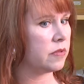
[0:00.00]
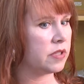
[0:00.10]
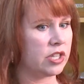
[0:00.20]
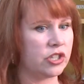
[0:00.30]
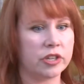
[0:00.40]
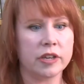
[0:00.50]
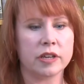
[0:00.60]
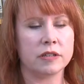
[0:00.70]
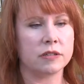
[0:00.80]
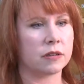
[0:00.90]
teaching
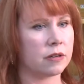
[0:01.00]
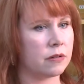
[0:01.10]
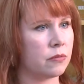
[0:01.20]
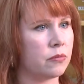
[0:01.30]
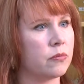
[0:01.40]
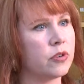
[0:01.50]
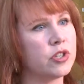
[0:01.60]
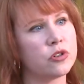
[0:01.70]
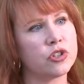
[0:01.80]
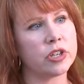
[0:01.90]
and uh,
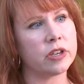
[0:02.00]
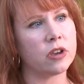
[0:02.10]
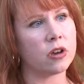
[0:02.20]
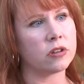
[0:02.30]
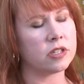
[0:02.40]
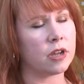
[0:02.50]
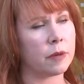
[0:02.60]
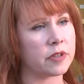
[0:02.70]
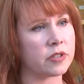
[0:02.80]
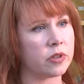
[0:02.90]
researching on
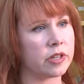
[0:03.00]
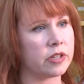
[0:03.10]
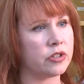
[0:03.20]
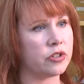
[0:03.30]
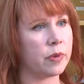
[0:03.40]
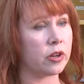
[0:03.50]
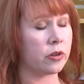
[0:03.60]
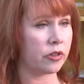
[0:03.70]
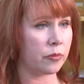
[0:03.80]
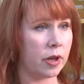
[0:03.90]
topics related to
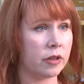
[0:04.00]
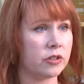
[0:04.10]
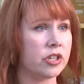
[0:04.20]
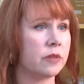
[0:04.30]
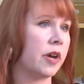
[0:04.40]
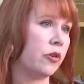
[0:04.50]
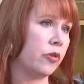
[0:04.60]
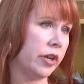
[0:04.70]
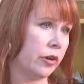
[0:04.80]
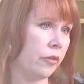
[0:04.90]
medical anthropology and
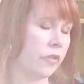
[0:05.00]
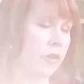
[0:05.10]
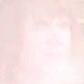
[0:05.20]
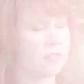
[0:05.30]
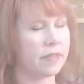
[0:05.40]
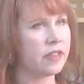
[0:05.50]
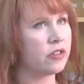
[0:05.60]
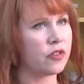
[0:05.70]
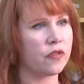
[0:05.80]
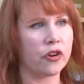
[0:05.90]
migrant health. I think
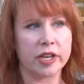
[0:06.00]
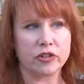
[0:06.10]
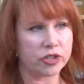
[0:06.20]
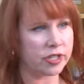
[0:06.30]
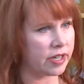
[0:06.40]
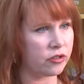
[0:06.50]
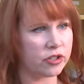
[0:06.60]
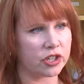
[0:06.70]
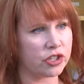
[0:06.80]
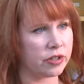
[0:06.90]
there's a very interesting
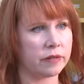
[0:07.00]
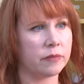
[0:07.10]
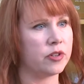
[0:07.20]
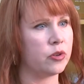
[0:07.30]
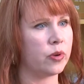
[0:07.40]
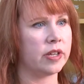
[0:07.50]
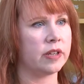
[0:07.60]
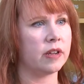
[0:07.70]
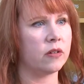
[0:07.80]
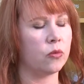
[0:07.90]
intersection between
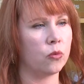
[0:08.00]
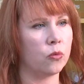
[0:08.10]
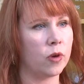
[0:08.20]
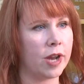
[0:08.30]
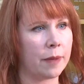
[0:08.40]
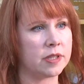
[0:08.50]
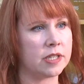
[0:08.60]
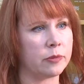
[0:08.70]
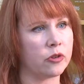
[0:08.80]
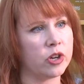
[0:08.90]
what happens in
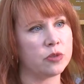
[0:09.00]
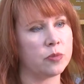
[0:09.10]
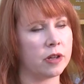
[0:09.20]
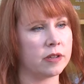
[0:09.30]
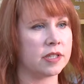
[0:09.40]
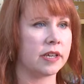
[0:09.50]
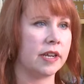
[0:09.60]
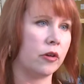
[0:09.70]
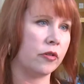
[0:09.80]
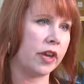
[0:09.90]
immigration policy and
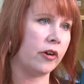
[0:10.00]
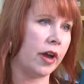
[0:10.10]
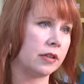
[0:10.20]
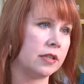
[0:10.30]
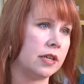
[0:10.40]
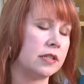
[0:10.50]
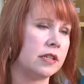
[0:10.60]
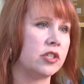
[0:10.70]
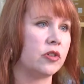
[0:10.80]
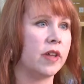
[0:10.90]
healthcare access.
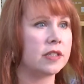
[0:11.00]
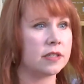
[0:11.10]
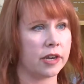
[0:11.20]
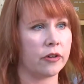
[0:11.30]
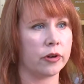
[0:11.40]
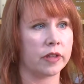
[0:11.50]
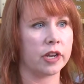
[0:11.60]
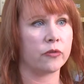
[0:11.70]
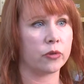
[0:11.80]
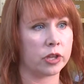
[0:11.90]
And so that's an area that
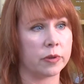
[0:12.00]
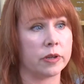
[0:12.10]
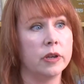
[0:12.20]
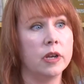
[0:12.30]
I've really been,